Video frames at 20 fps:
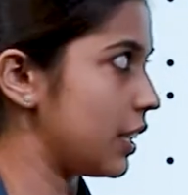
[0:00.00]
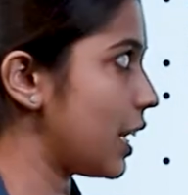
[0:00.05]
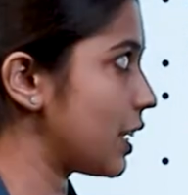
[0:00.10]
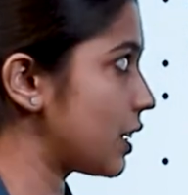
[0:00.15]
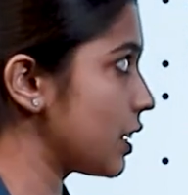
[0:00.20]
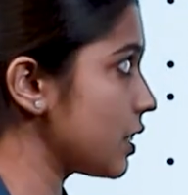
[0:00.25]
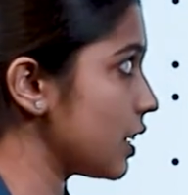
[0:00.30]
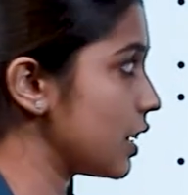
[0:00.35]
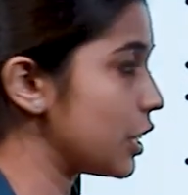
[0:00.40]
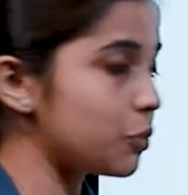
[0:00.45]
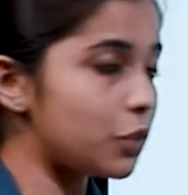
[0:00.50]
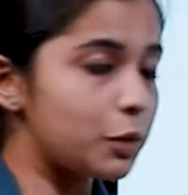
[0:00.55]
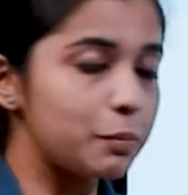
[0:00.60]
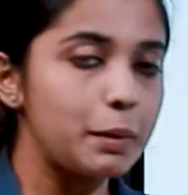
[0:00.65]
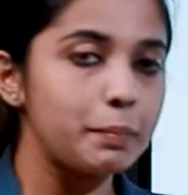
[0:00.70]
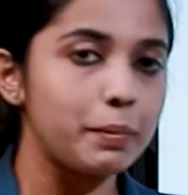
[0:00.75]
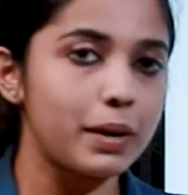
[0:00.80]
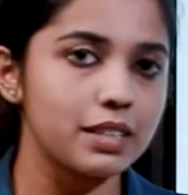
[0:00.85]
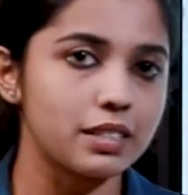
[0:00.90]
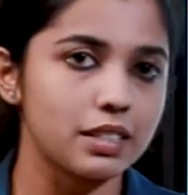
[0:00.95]
That is, it will
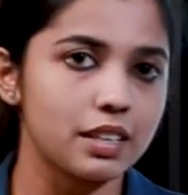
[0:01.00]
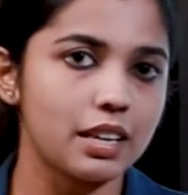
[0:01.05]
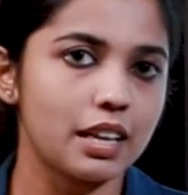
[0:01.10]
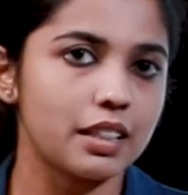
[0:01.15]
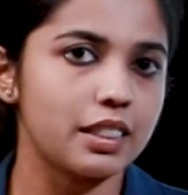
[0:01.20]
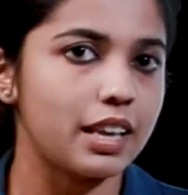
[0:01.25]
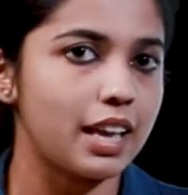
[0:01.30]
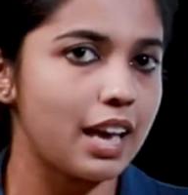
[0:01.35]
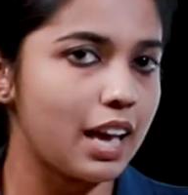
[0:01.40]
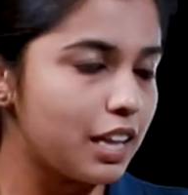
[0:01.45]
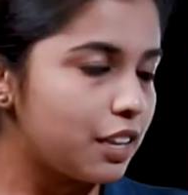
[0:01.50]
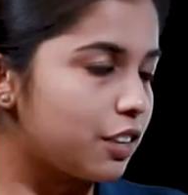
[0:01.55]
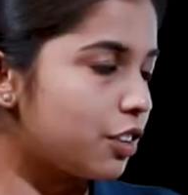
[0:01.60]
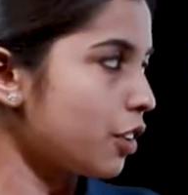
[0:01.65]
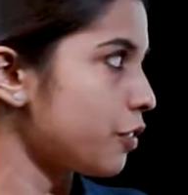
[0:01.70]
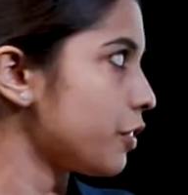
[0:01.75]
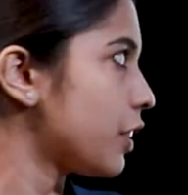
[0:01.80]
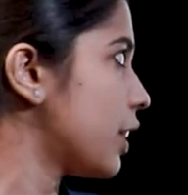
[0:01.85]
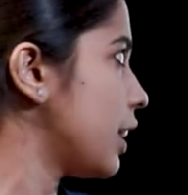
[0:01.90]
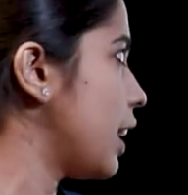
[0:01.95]
be present at the end
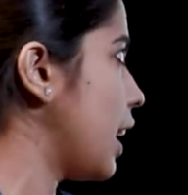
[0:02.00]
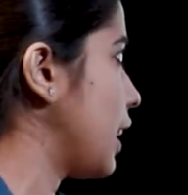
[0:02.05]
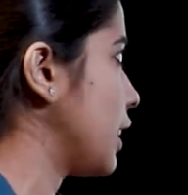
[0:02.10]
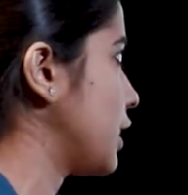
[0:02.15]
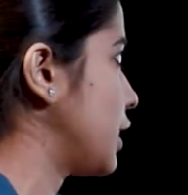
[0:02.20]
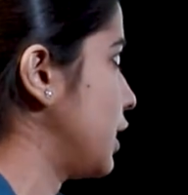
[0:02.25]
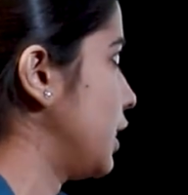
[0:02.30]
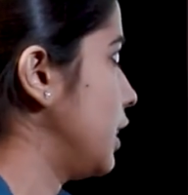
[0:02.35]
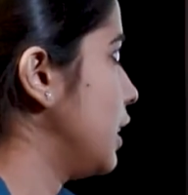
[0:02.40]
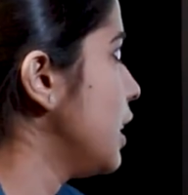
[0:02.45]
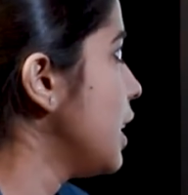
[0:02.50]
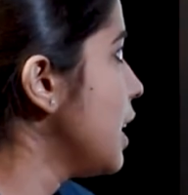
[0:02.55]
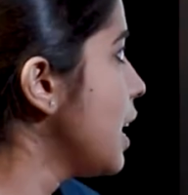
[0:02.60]
of the reaction.